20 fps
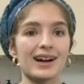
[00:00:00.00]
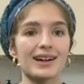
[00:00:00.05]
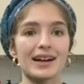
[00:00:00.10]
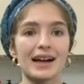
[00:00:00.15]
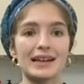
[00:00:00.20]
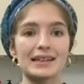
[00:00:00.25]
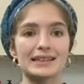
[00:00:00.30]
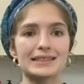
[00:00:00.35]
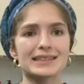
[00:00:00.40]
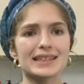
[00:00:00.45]

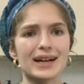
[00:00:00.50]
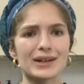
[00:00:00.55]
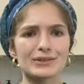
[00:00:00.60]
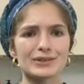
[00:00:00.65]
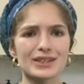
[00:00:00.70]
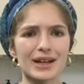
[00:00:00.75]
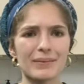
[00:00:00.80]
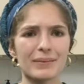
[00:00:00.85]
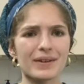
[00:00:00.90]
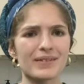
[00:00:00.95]
any sounds
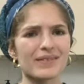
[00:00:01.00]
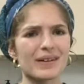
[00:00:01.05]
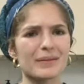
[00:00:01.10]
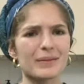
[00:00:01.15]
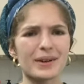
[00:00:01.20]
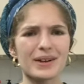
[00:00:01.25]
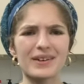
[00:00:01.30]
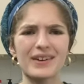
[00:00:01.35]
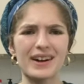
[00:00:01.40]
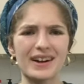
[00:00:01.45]
coming from
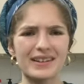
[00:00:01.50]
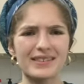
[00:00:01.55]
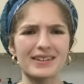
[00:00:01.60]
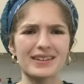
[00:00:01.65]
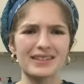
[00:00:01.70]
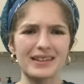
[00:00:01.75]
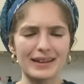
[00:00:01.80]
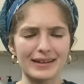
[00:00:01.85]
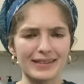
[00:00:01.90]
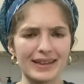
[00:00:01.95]
it or anything
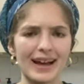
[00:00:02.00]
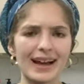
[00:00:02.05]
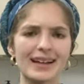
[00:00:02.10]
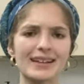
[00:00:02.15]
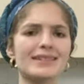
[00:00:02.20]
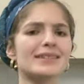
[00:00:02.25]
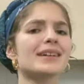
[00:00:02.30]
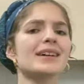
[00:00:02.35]
like that,